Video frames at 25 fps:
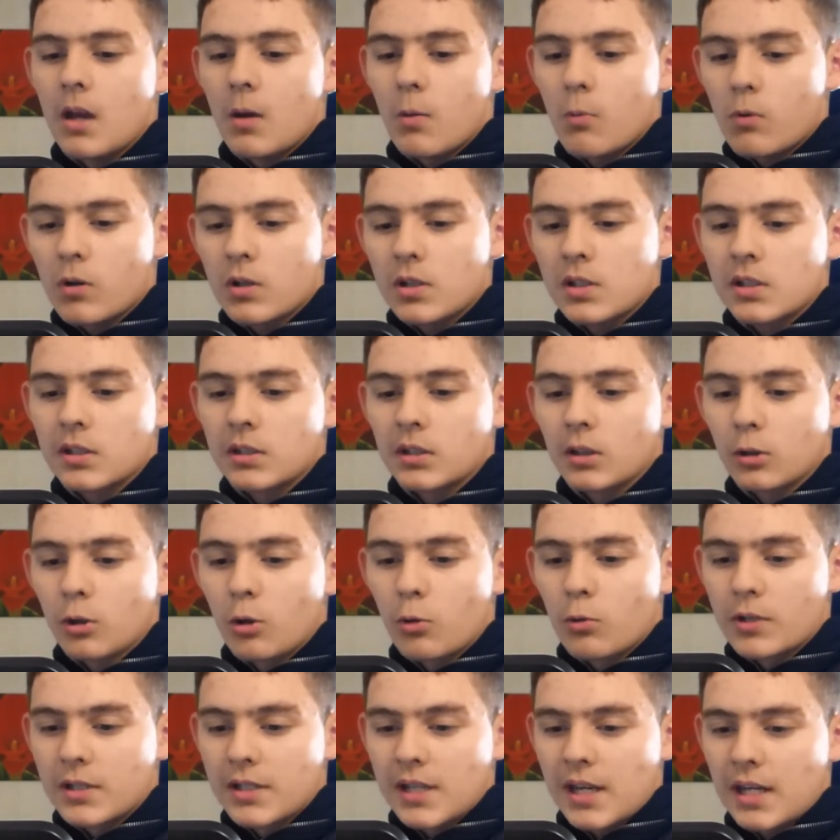once in the
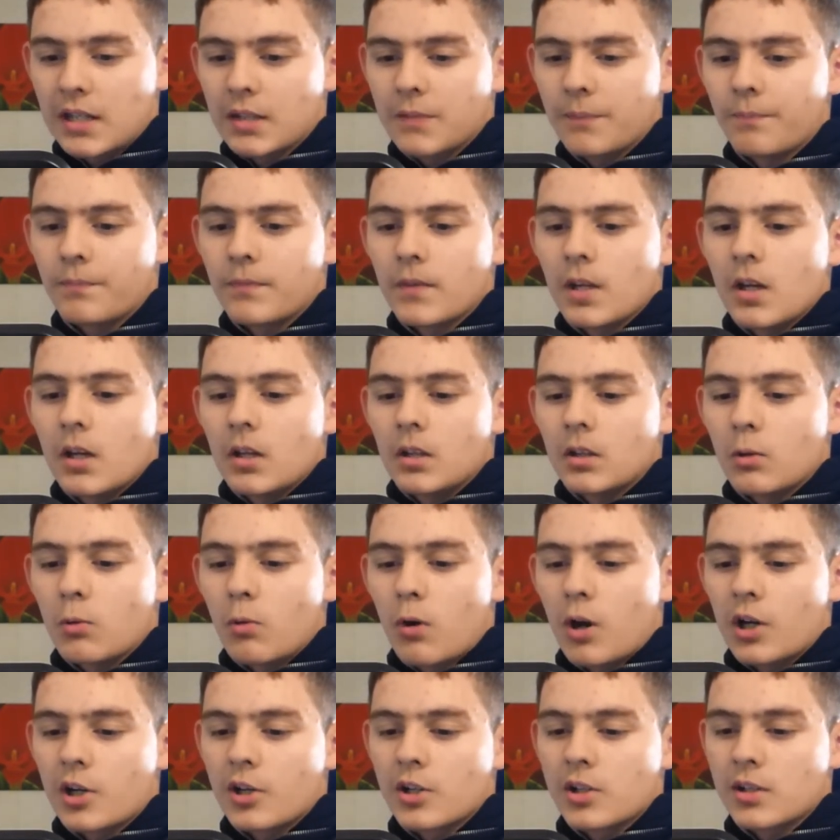lower tank, the
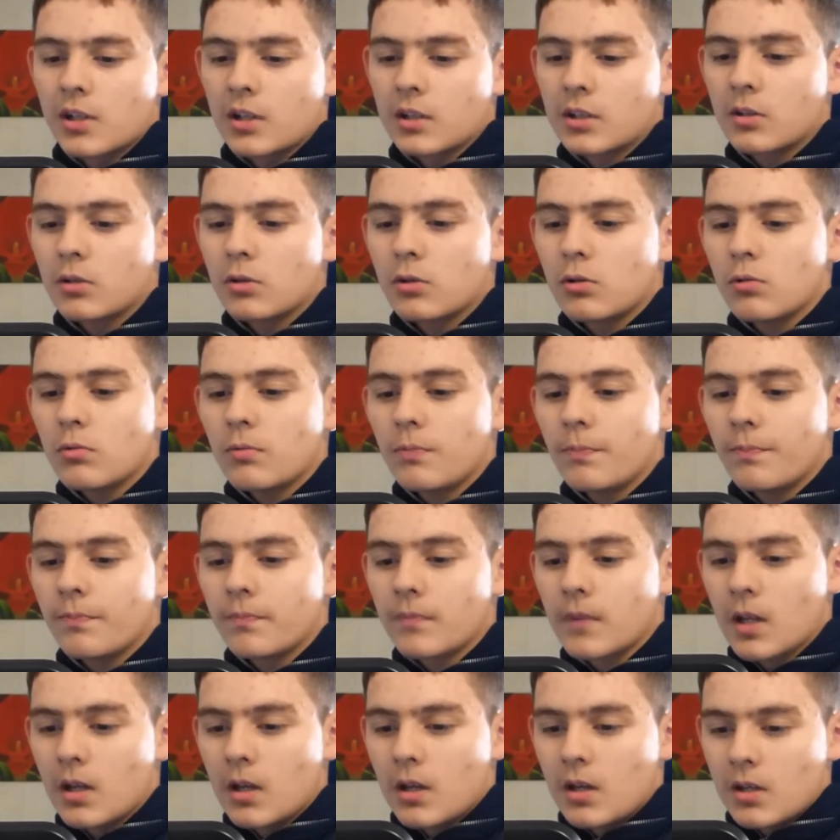water is sucked into
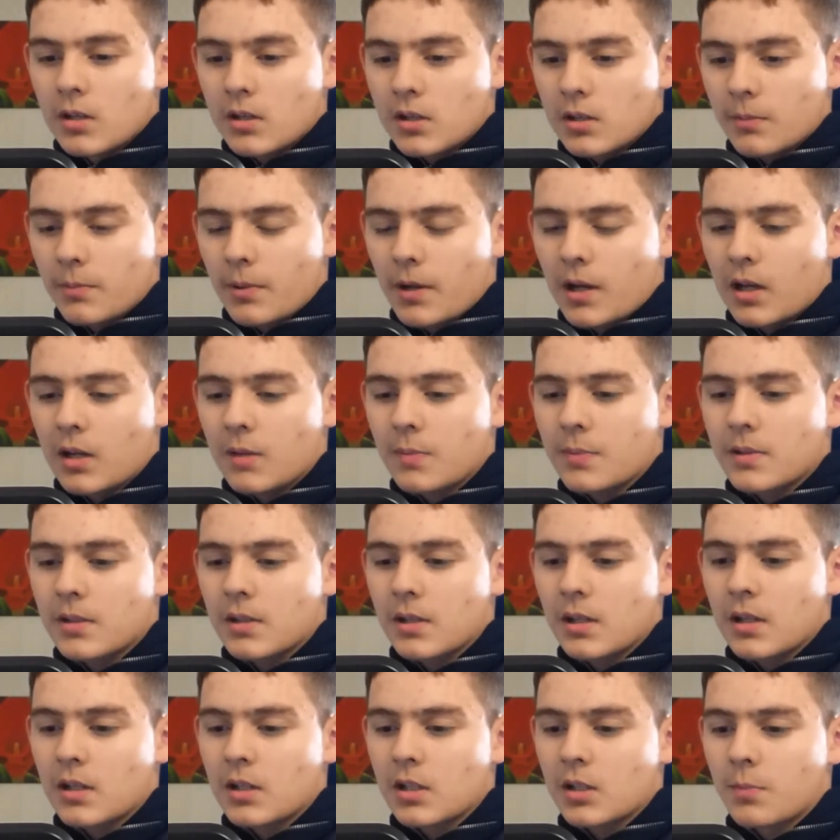some pipes
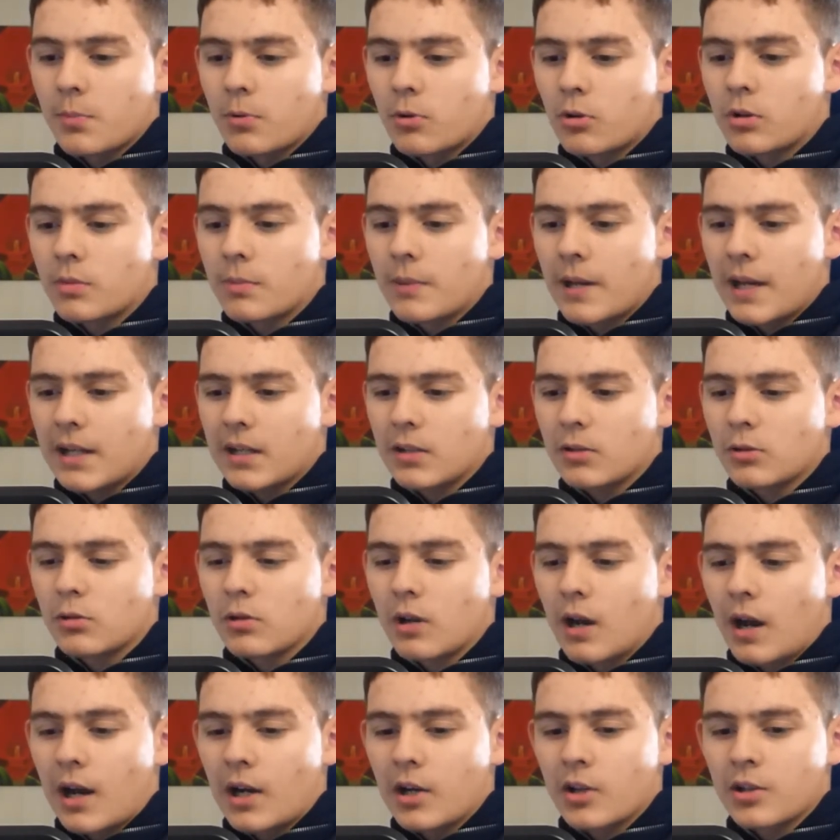and is poured back into
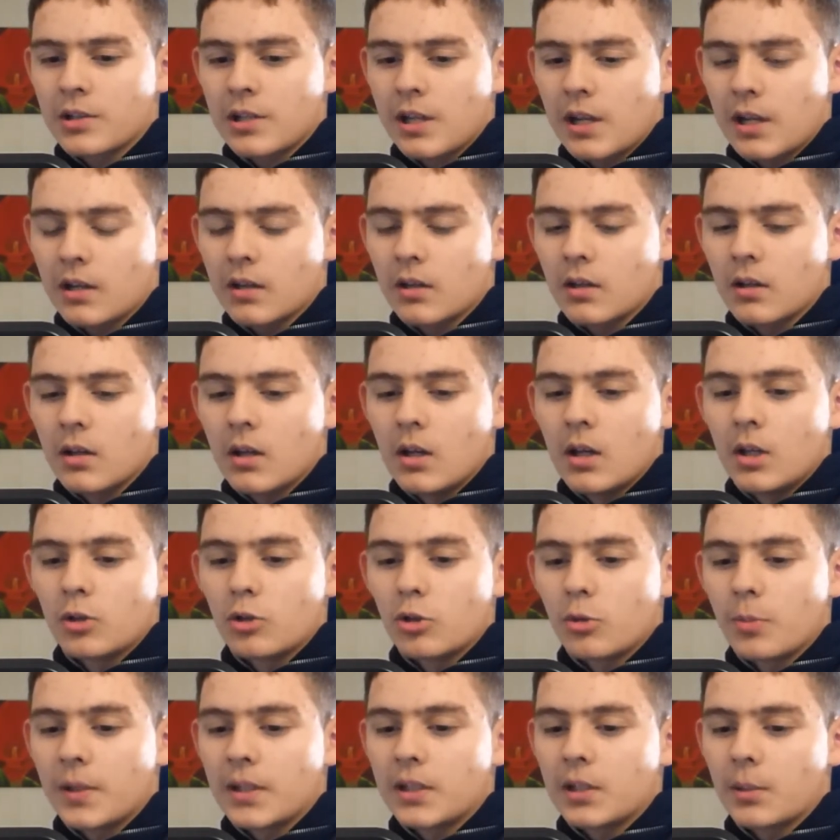the higher tank
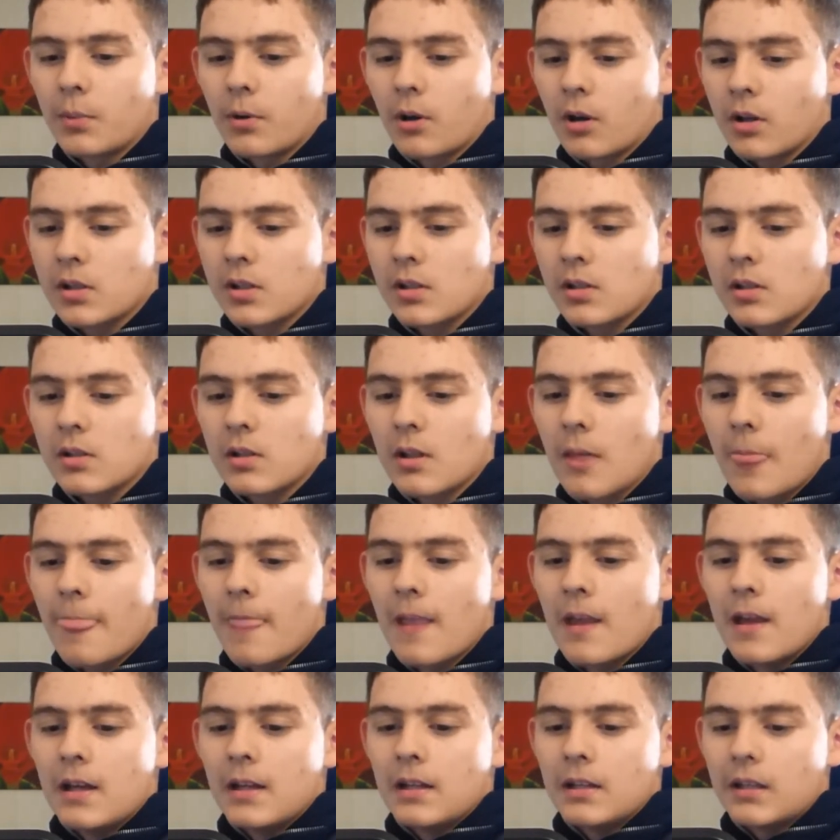to repeat the process.
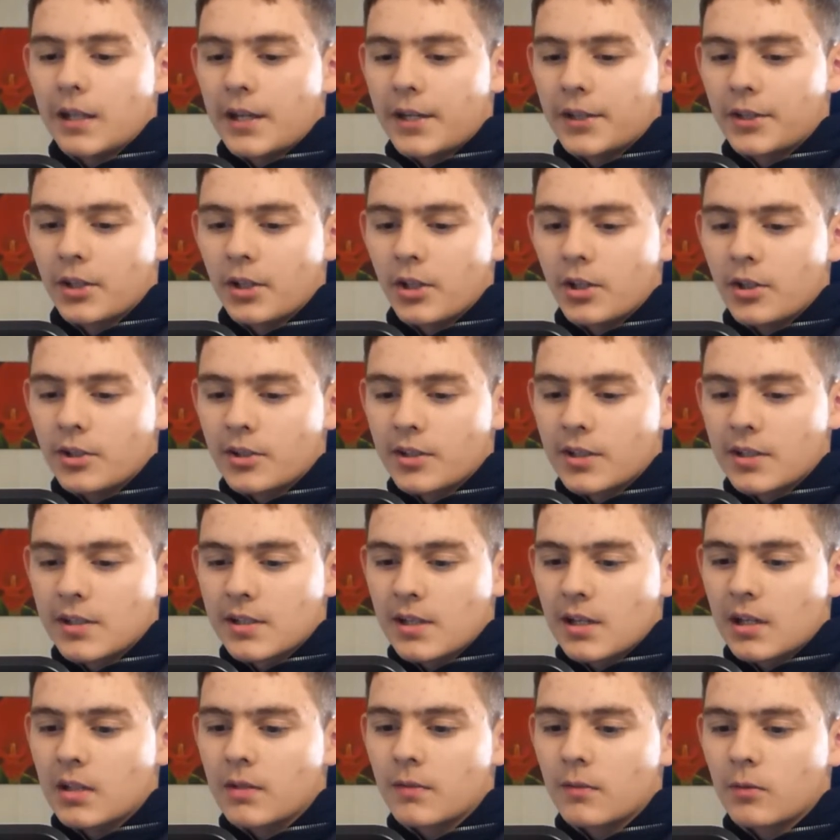Like in the other
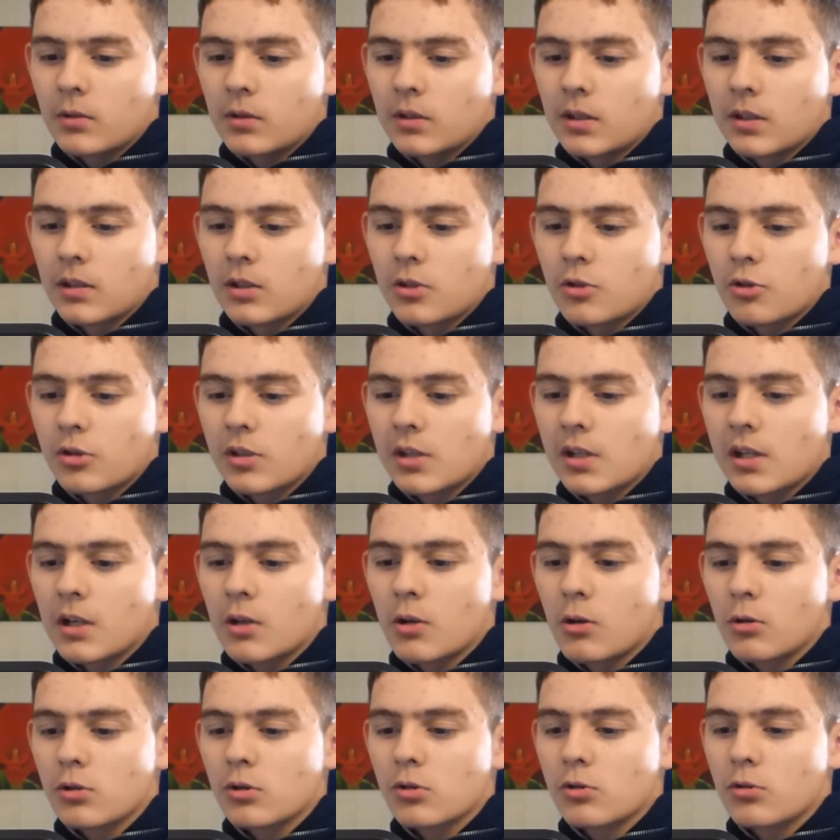design, the electricity
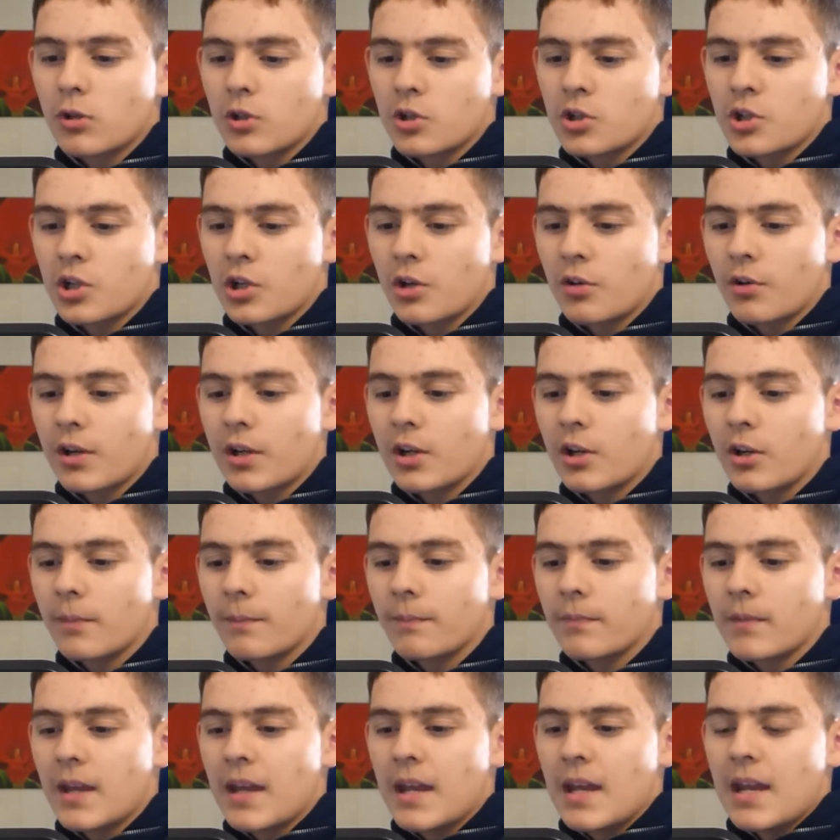goes into a generator,
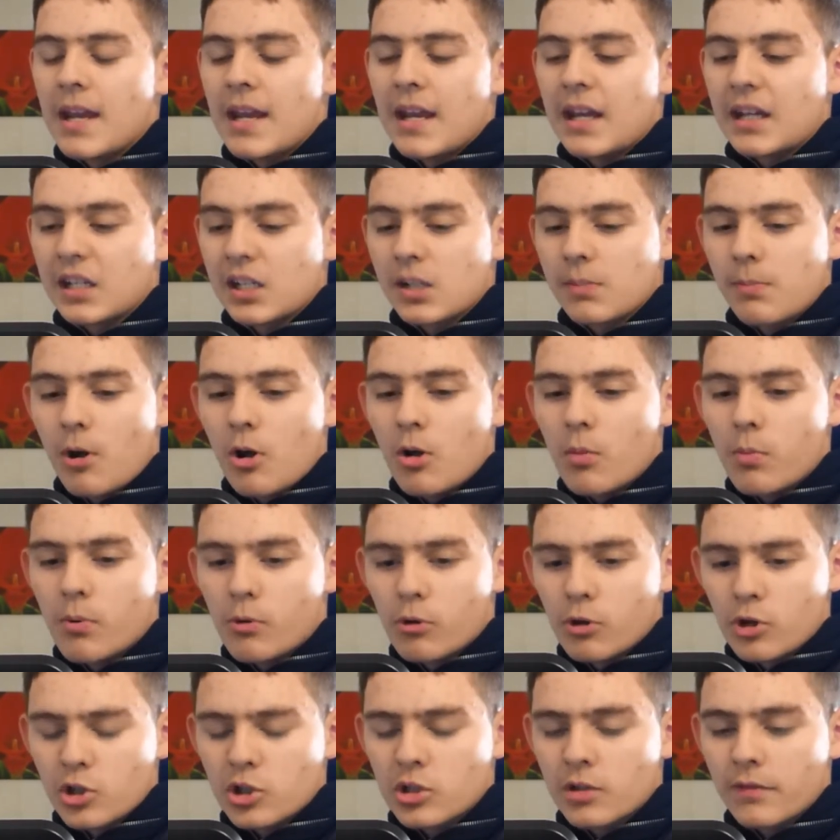and a small
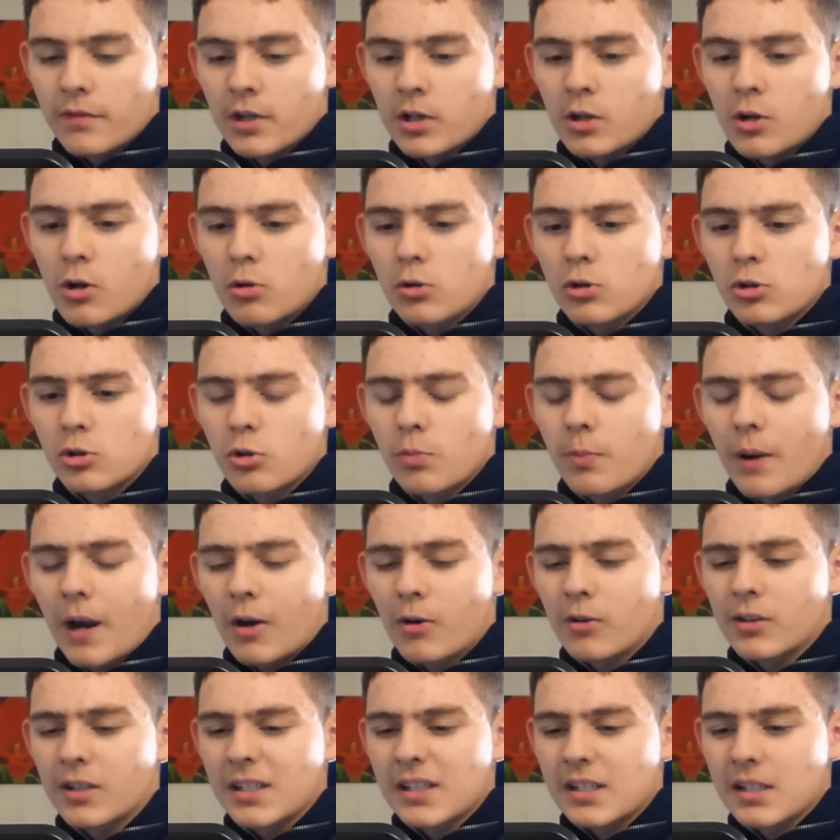portion of it goes into
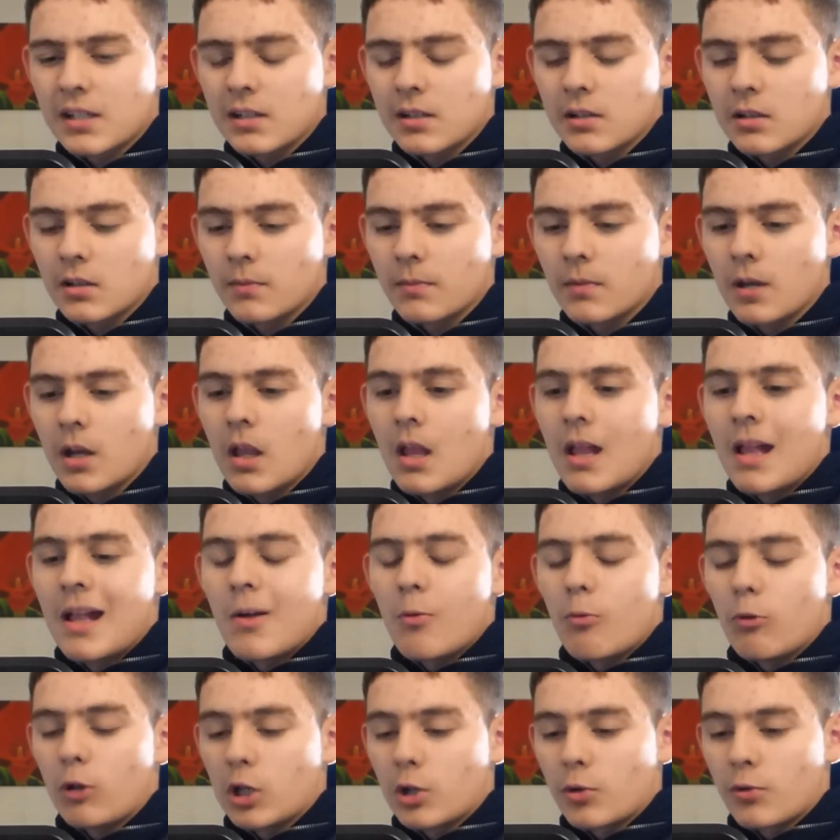powering the system,
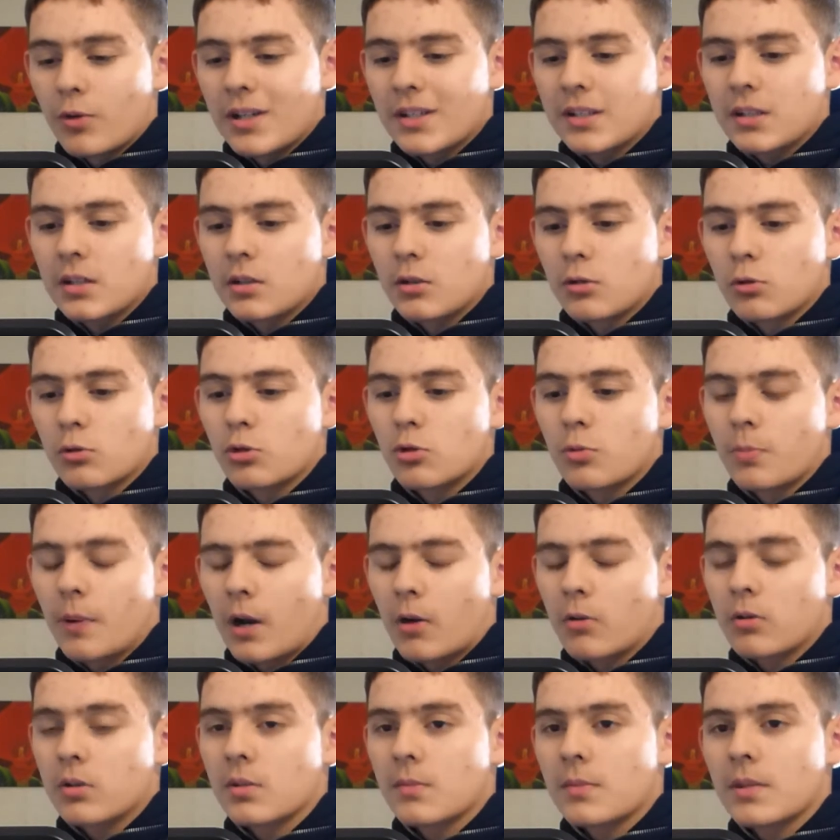while the rest is used to
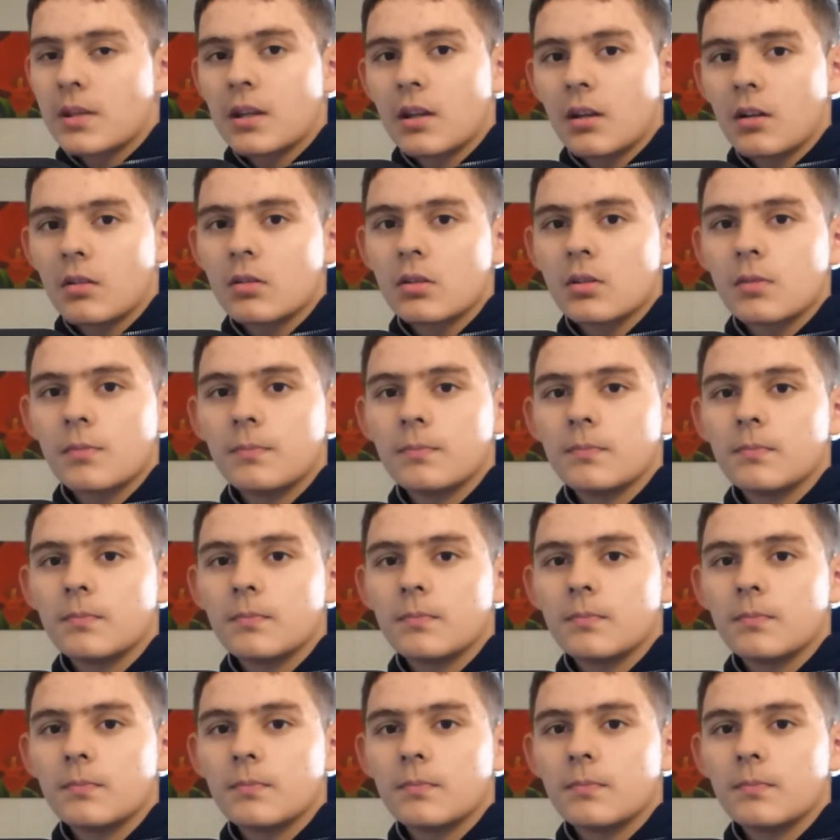power something else.